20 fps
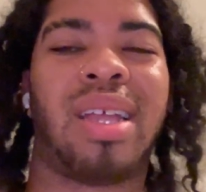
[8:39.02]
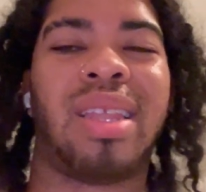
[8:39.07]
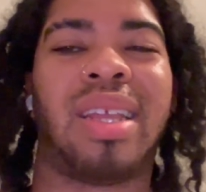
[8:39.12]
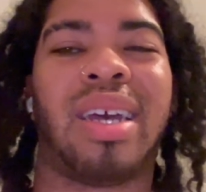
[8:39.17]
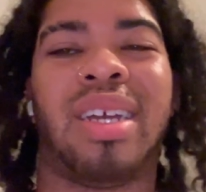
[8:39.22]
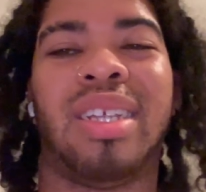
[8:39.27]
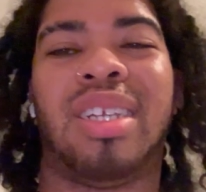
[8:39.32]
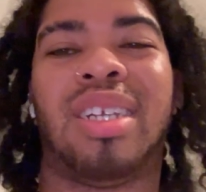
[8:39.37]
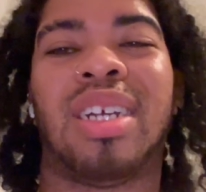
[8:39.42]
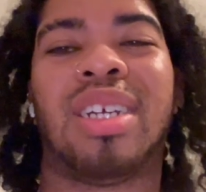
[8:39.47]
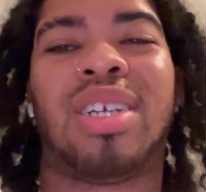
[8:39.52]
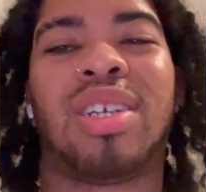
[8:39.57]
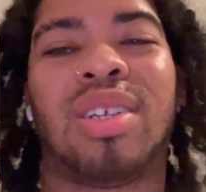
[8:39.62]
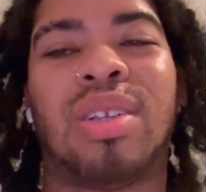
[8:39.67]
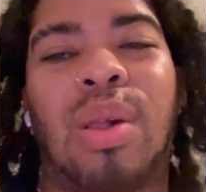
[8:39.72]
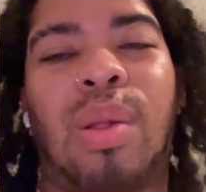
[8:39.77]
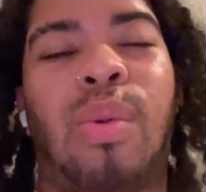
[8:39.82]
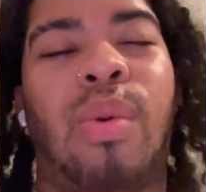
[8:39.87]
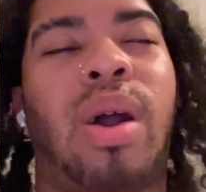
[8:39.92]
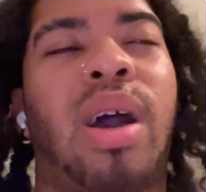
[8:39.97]

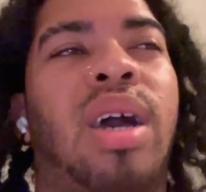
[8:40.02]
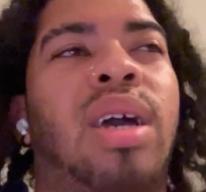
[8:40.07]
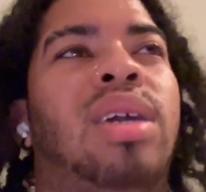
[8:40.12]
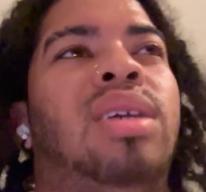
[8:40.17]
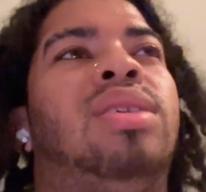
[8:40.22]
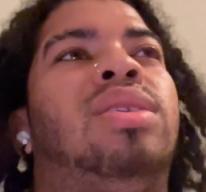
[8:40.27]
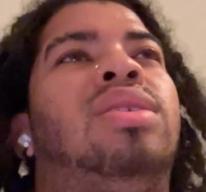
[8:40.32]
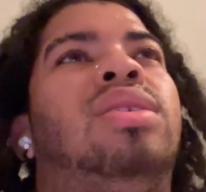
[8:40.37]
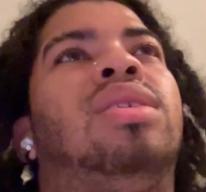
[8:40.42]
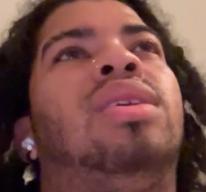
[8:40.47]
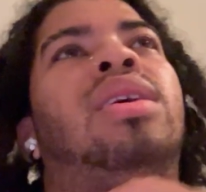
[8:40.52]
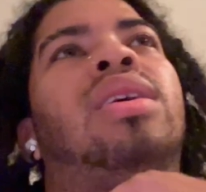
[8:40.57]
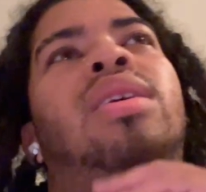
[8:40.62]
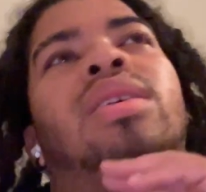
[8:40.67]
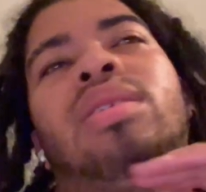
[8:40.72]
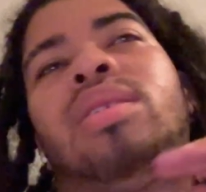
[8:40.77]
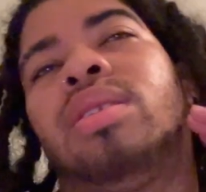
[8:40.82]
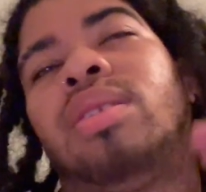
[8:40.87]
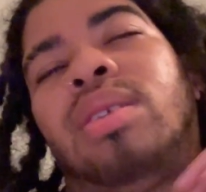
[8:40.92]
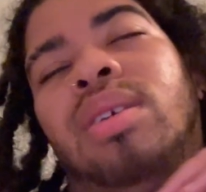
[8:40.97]
digestional wise. Like
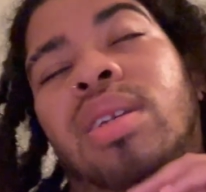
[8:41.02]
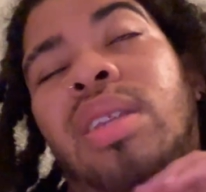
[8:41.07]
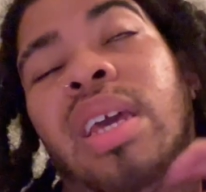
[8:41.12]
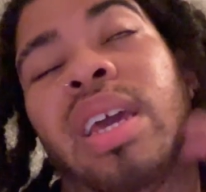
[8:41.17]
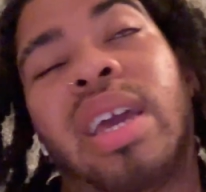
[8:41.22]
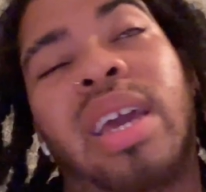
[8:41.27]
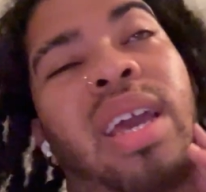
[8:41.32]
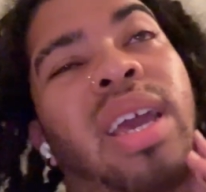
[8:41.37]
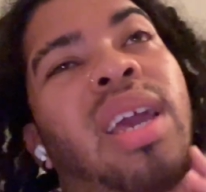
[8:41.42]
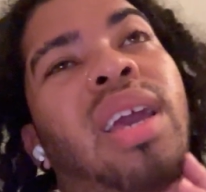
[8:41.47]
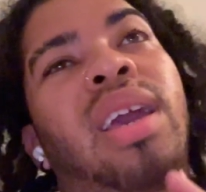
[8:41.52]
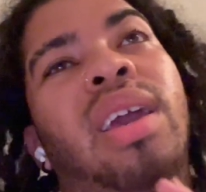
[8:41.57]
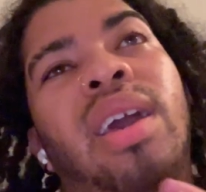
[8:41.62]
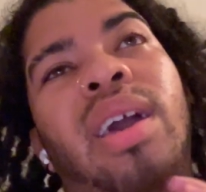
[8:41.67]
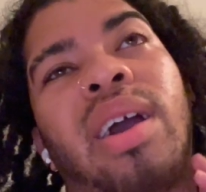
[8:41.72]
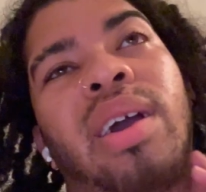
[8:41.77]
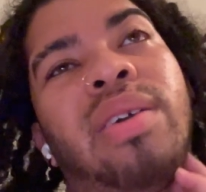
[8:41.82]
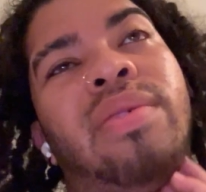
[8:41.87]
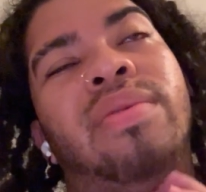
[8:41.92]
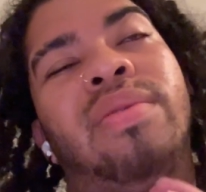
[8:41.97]
today
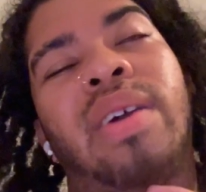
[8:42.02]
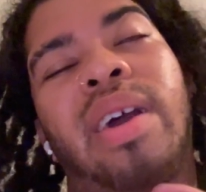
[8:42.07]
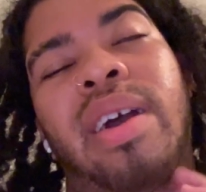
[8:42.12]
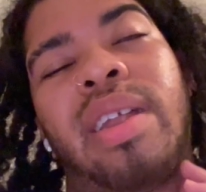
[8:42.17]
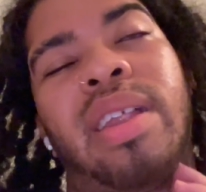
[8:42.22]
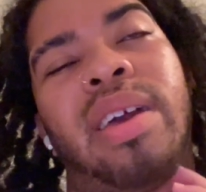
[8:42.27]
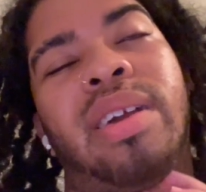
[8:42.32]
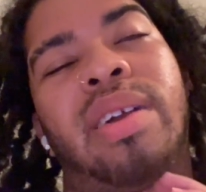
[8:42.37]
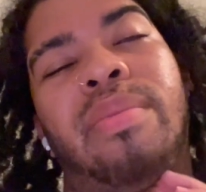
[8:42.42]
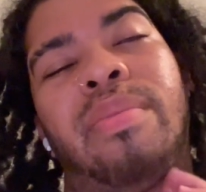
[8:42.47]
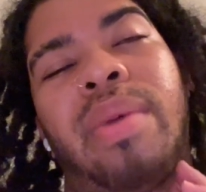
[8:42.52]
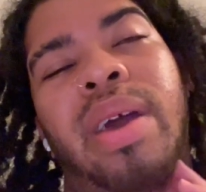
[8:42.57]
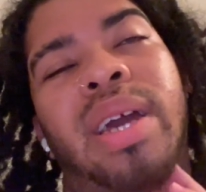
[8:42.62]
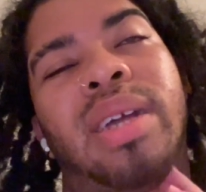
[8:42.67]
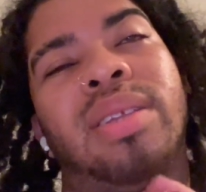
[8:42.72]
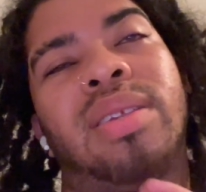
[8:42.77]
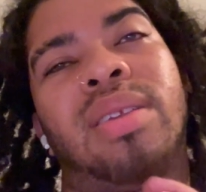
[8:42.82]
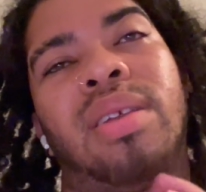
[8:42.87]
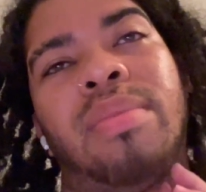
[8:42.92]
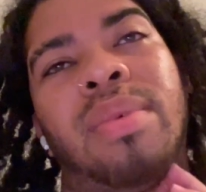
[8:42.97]
I've had like a
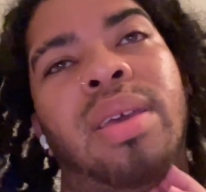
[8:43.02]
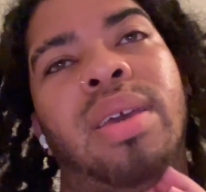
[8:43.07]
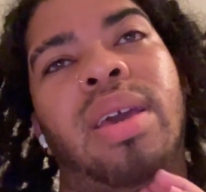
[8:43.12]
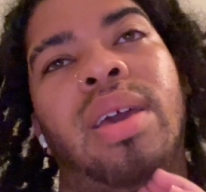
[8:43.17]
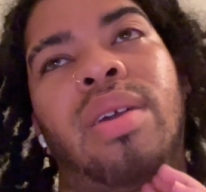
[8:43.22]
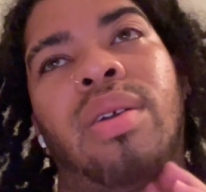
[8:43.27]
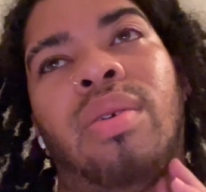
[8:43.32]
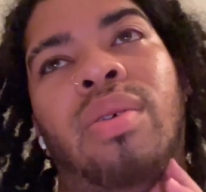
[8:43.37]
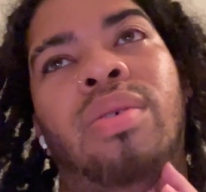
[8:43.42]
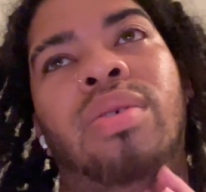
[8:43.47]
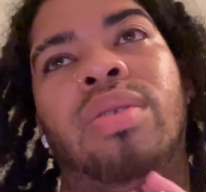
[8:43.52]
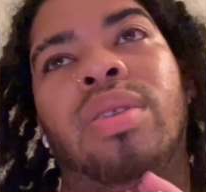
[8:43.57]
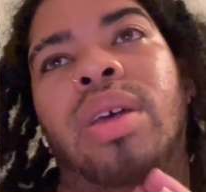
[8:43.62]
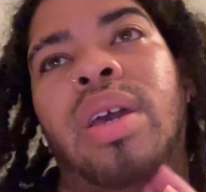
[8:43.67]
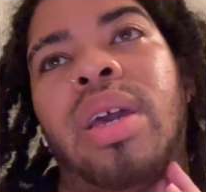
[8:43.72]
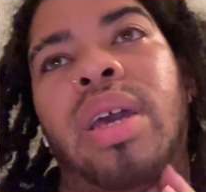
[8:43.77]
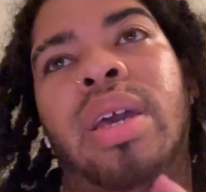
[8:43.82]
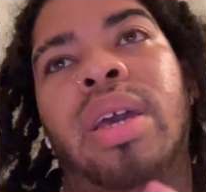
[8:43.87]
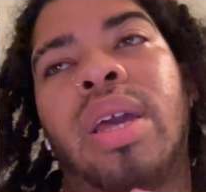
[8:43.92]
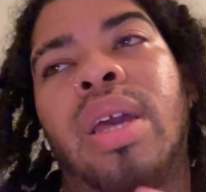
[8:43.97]
bad stomach ache all
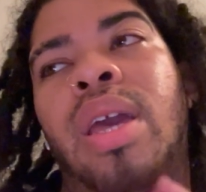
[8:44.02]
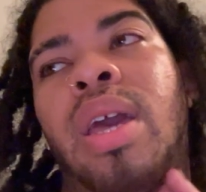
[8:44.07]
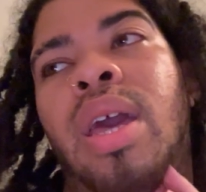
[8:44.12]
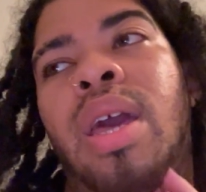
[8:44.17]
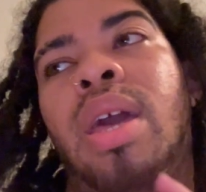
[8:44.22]
day.